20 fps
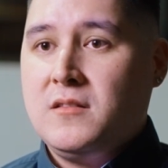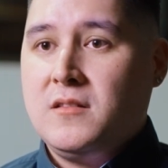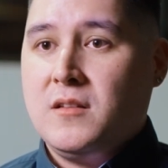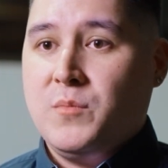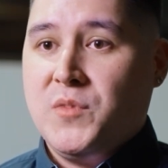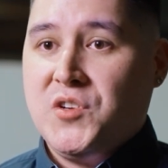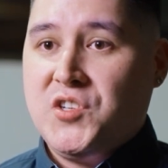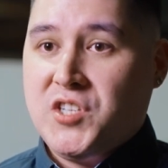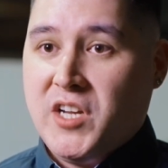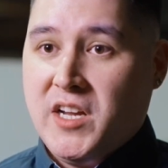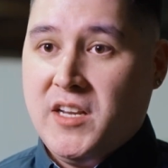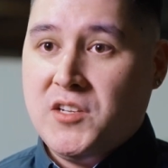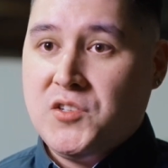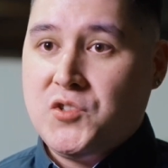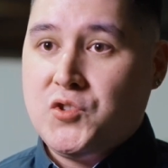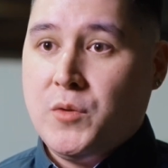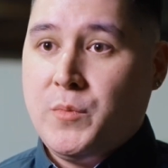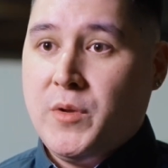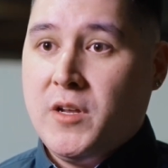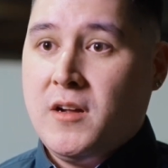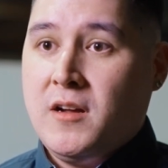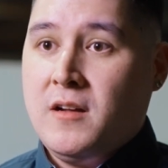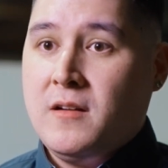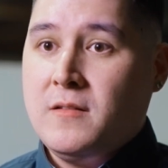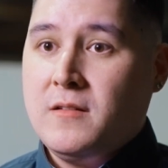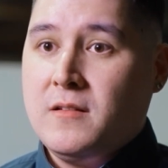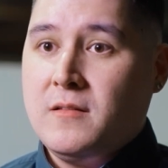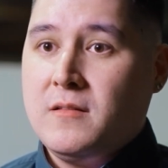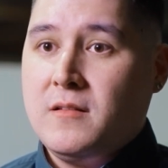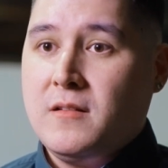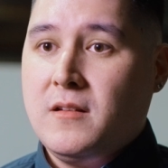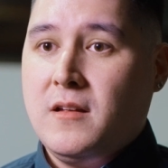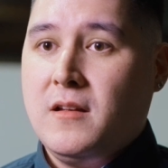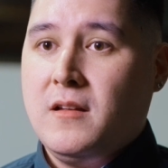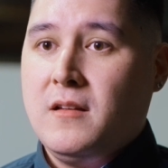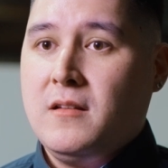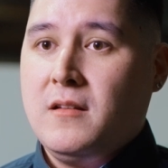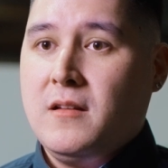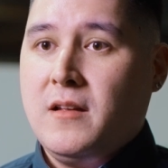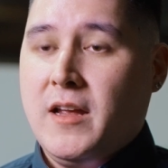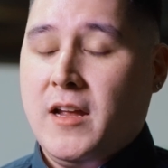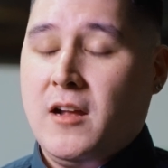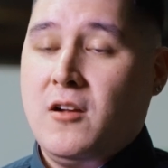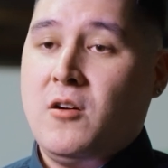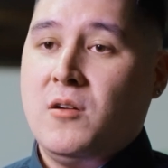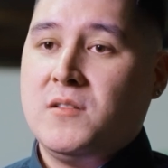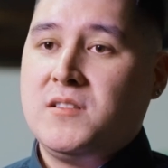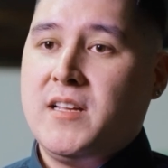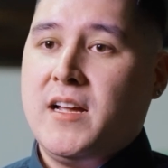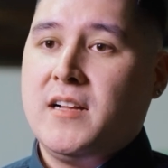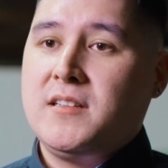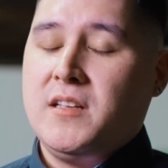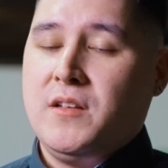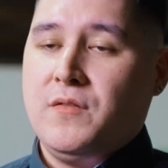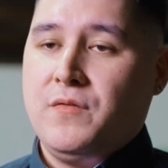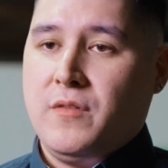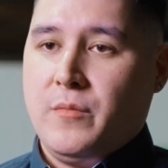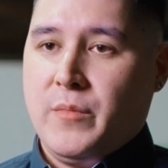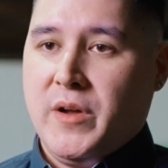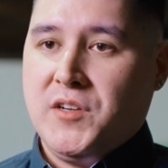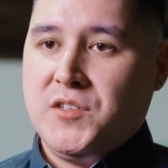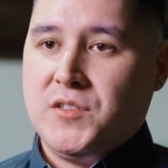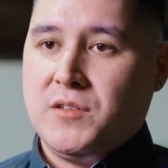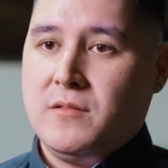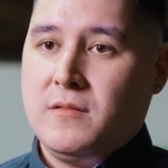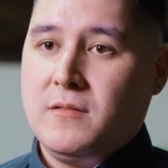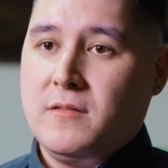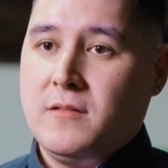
the machine distributor, and contact information.